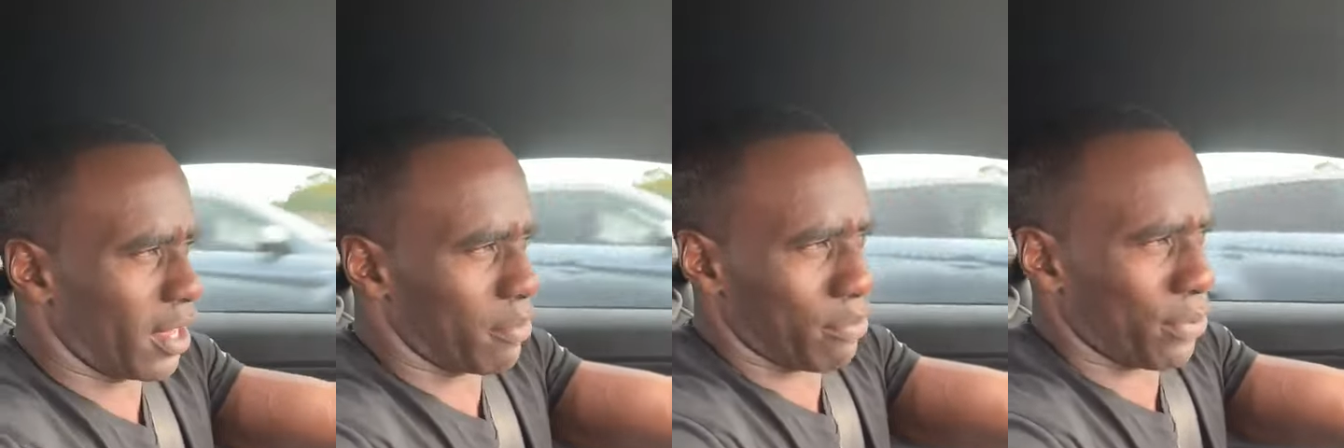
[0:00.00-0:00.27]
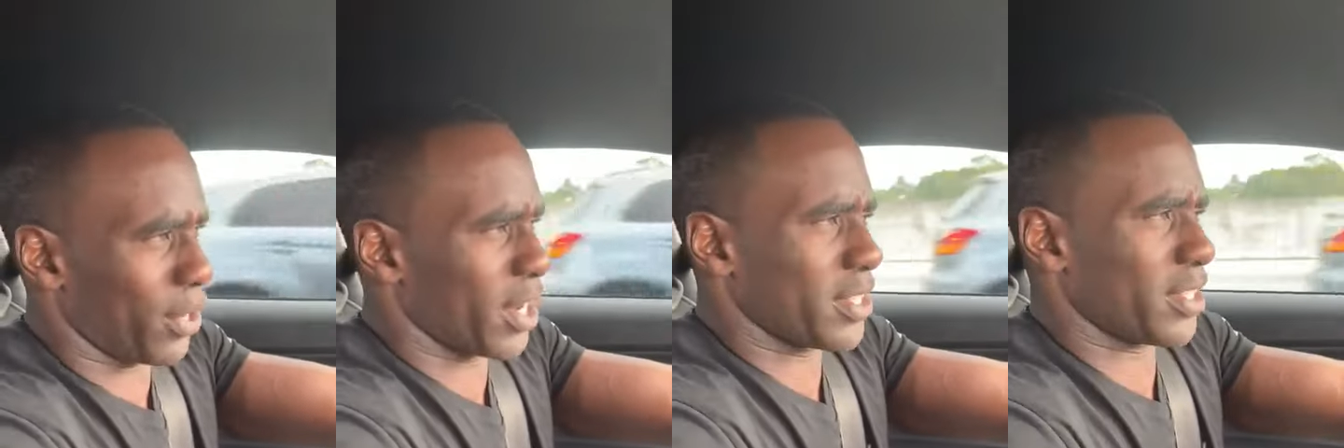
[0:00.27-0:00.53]

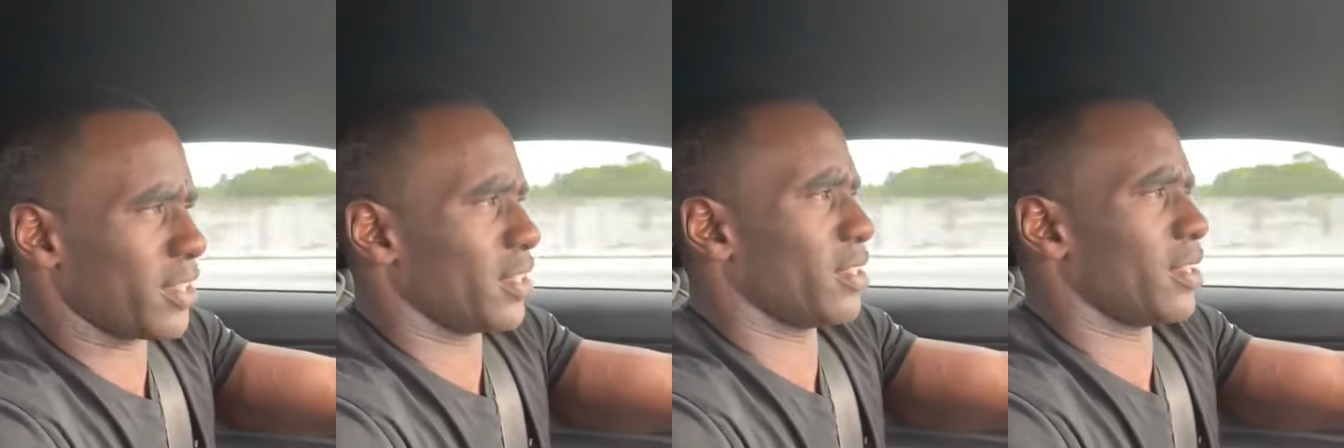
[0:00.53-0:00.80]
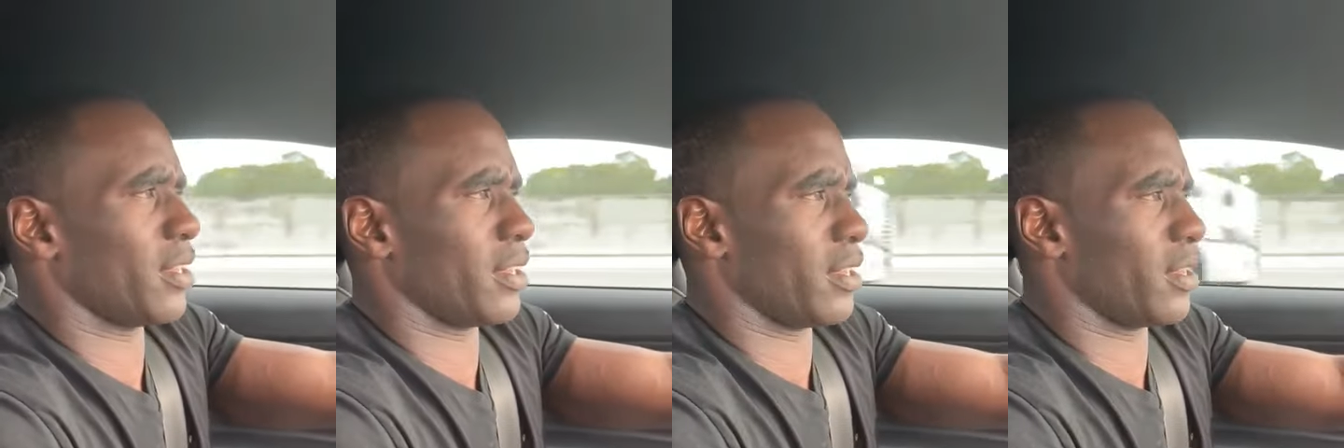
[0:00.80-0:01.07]
In
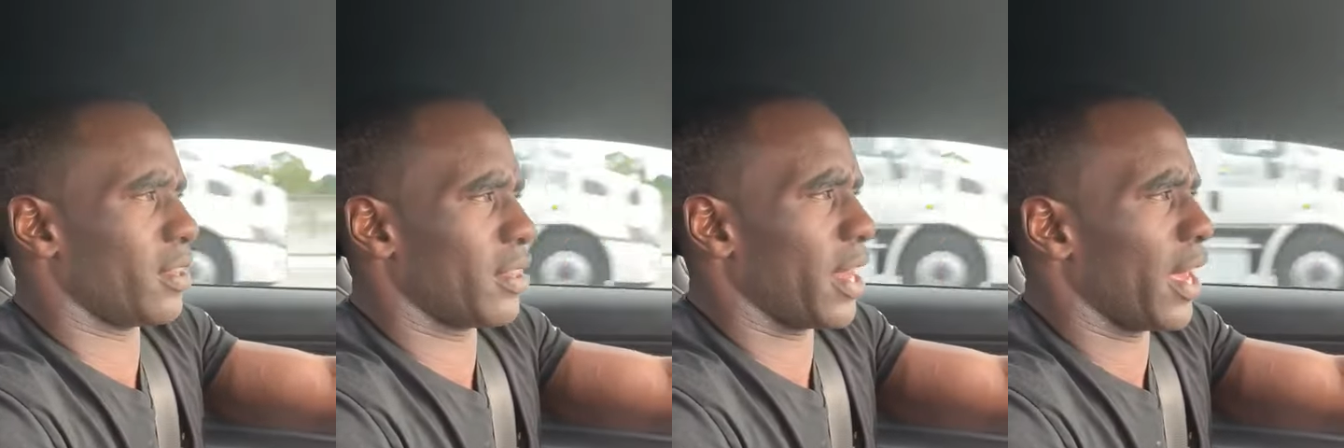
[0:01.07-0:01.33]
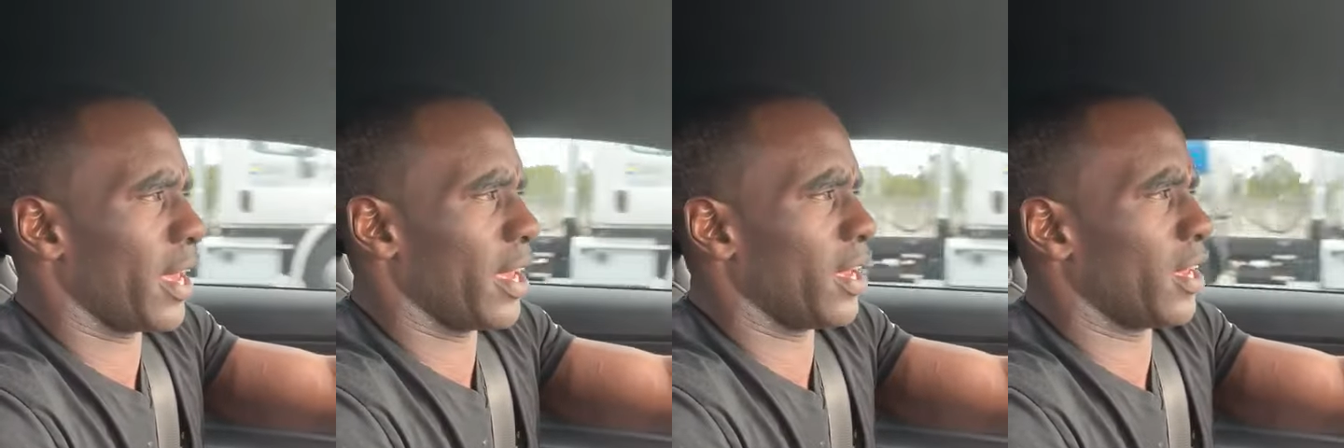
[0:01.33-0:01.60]
prison,
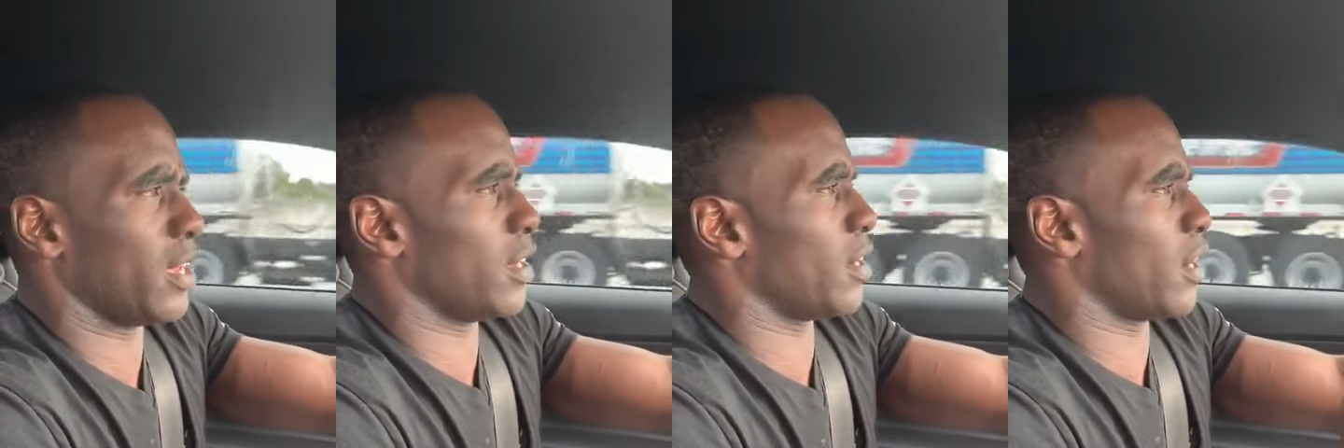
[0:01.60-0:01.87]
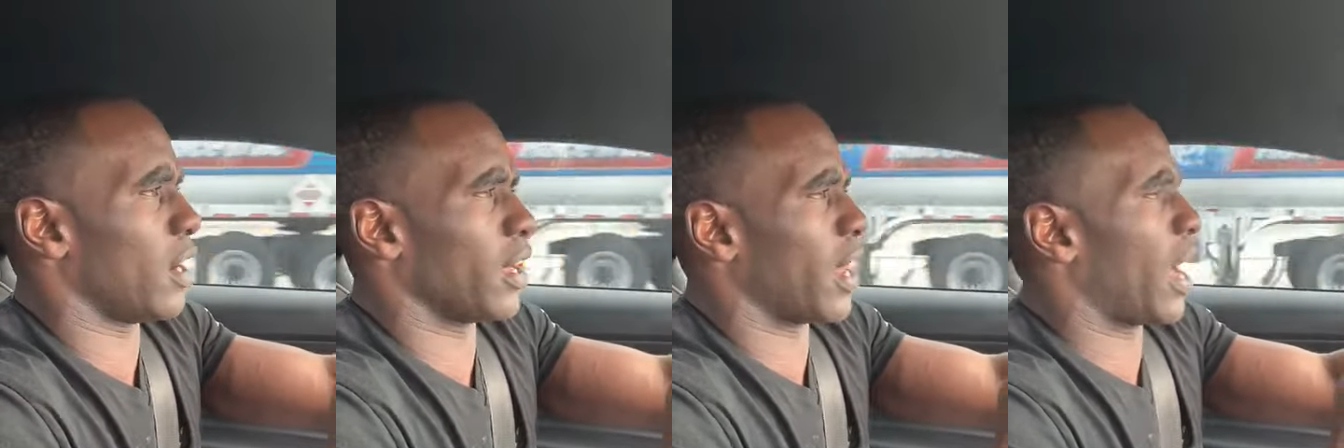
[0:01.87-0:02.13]
they
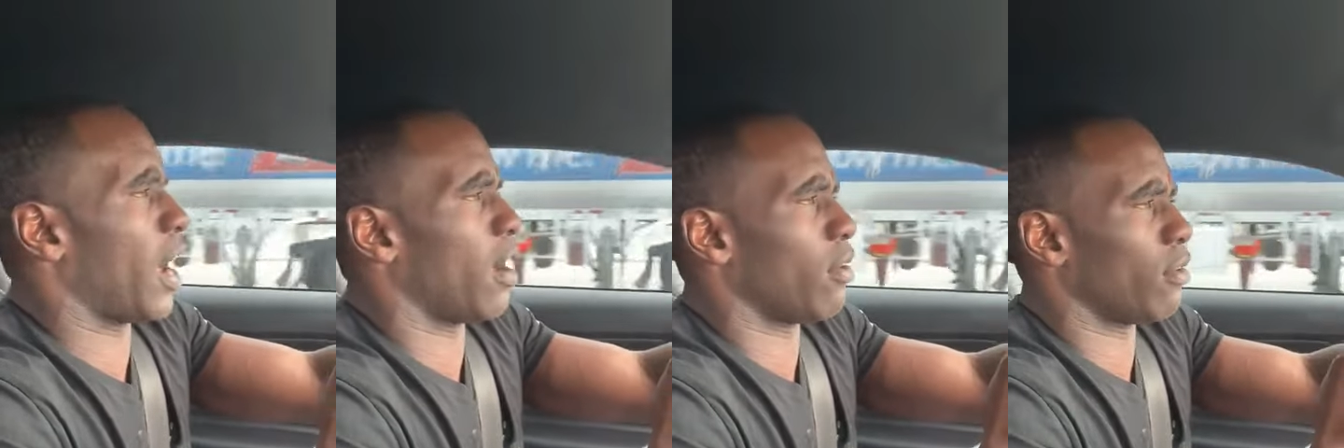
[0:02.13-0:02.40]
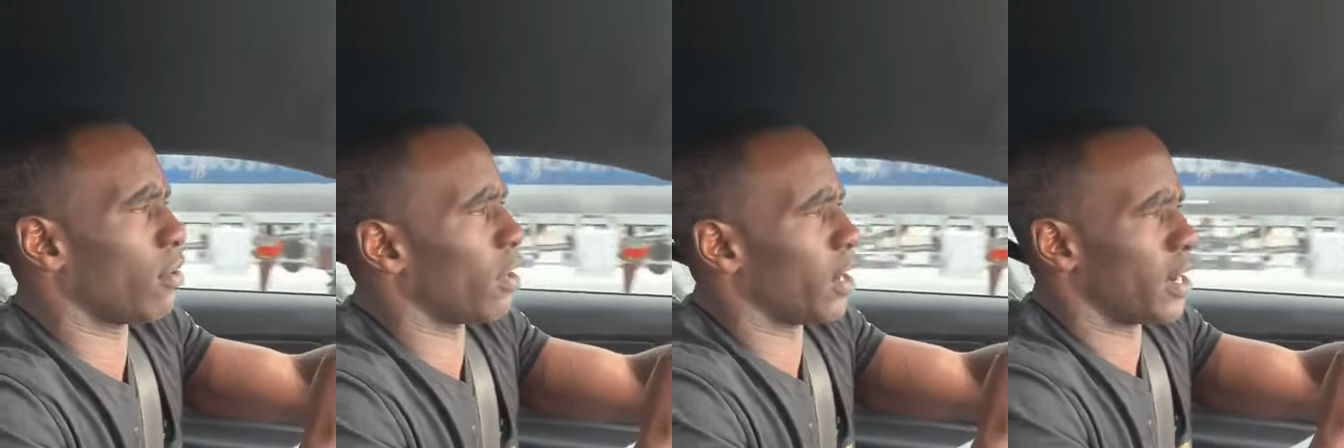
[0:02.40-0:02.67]

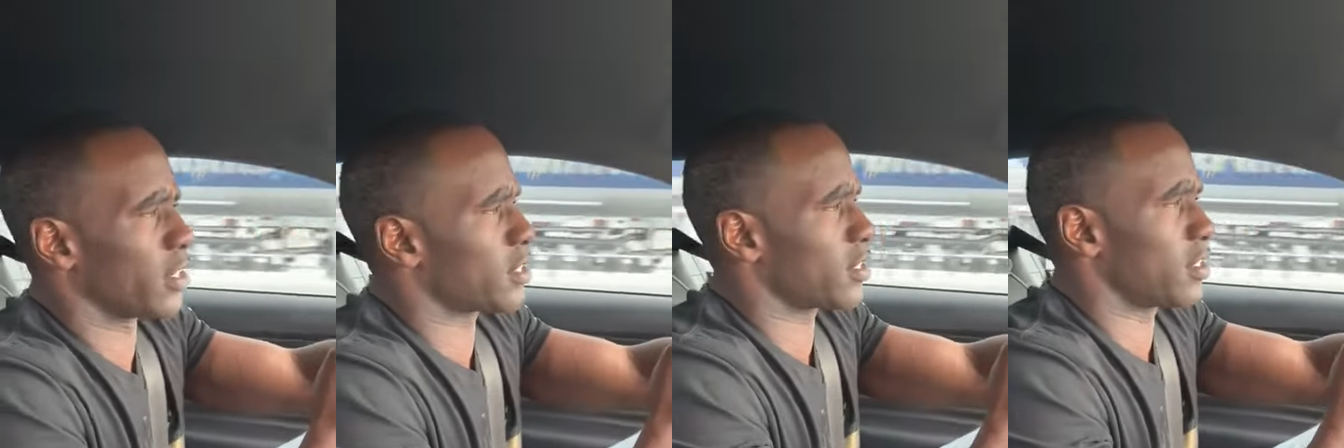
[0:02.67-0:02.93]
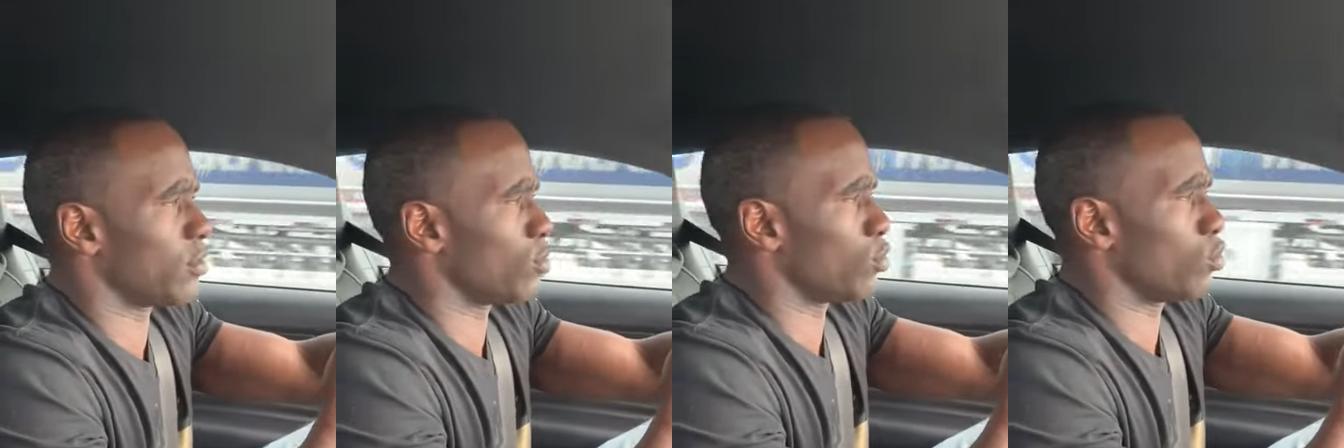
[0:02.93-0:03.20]
allow
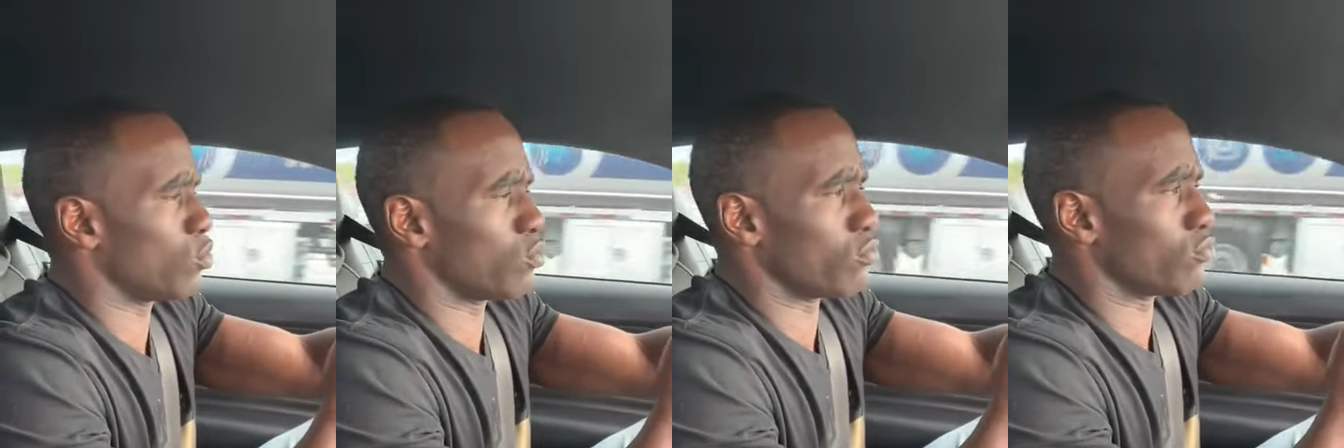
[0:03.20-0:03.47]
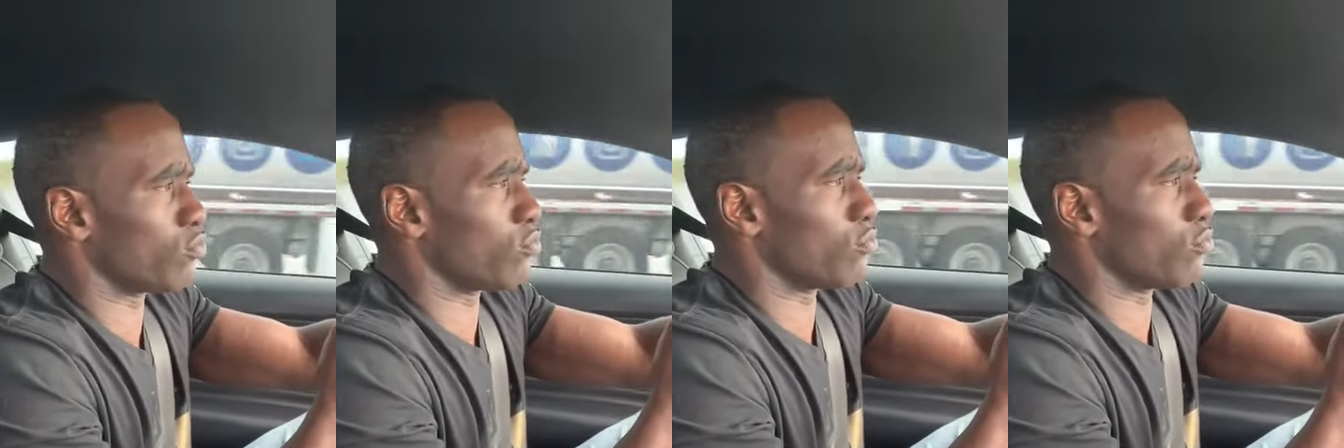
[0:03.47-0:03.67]
us to